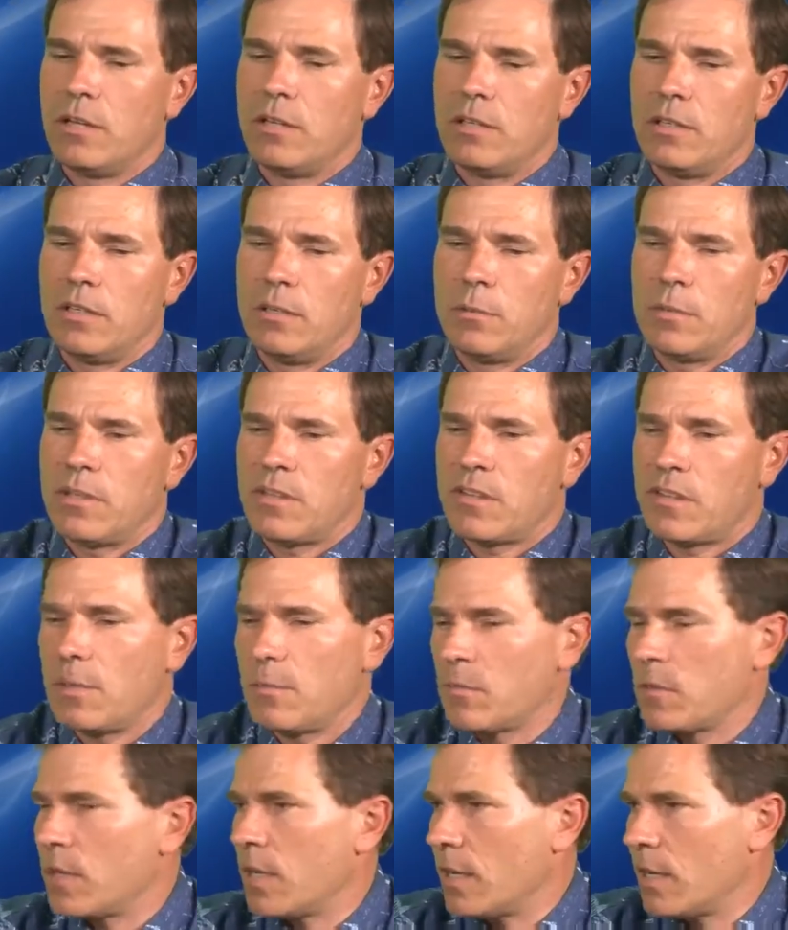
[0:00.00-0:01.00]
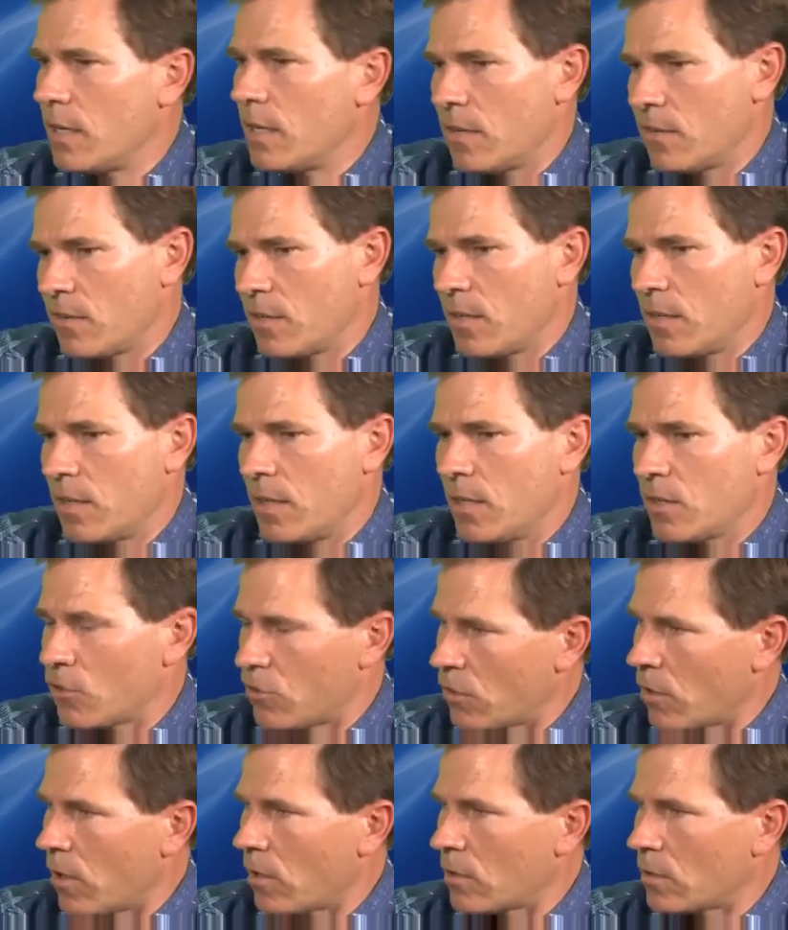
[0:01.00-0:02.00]
And as an
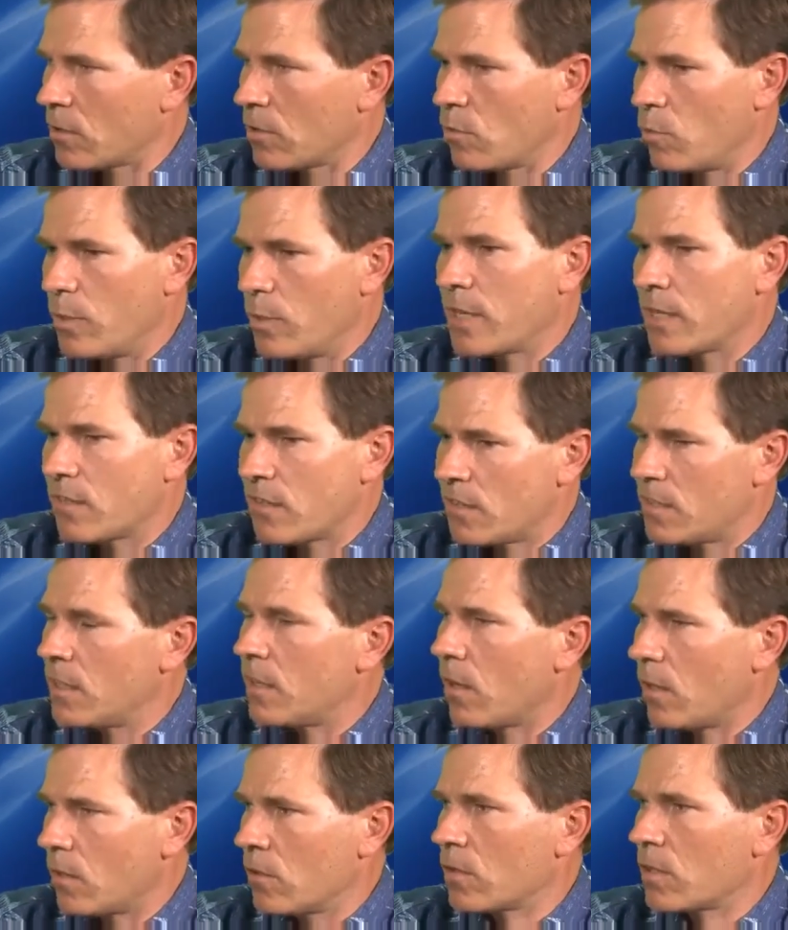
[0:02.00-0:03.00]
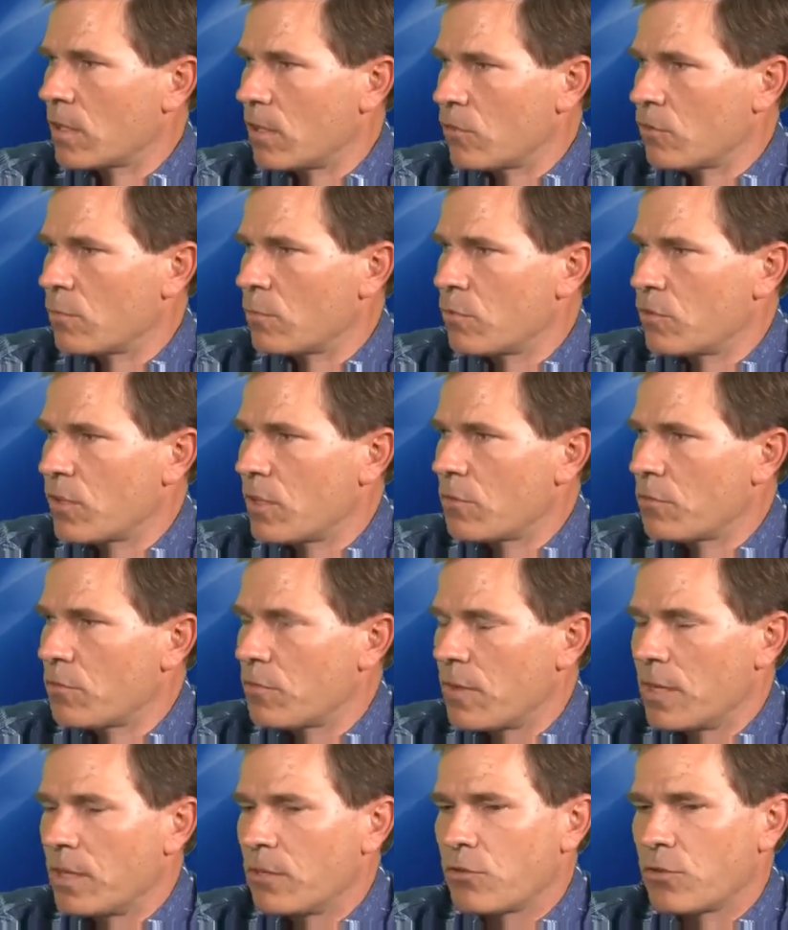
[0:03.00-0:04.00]
installer, we can see all our customers'
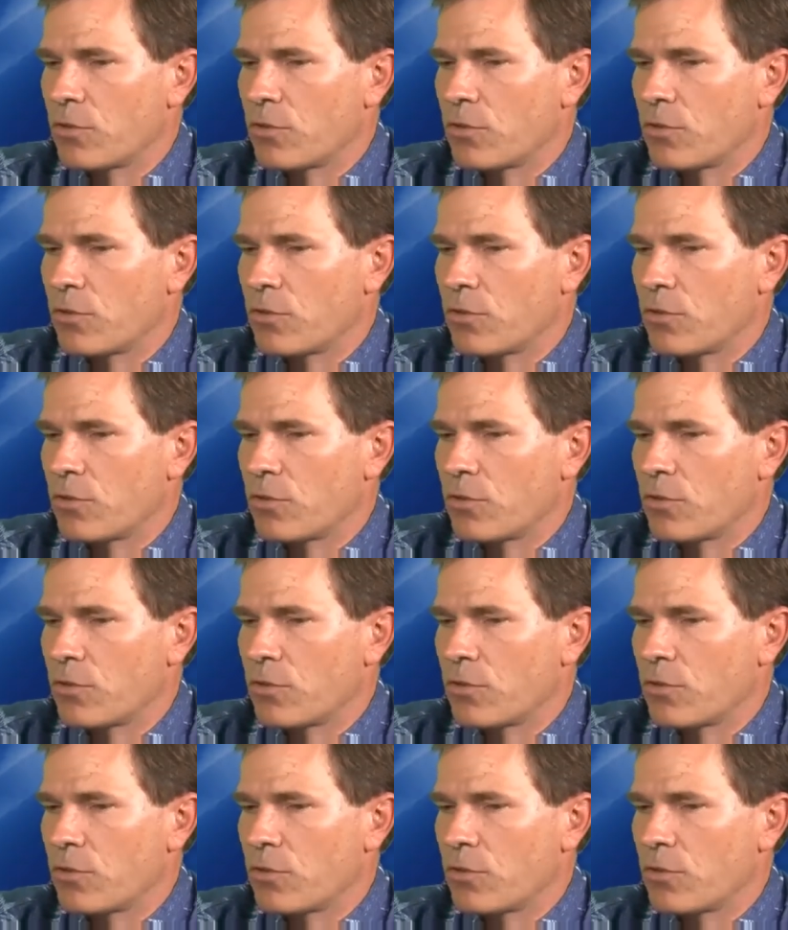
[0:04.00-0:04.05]
Enphase.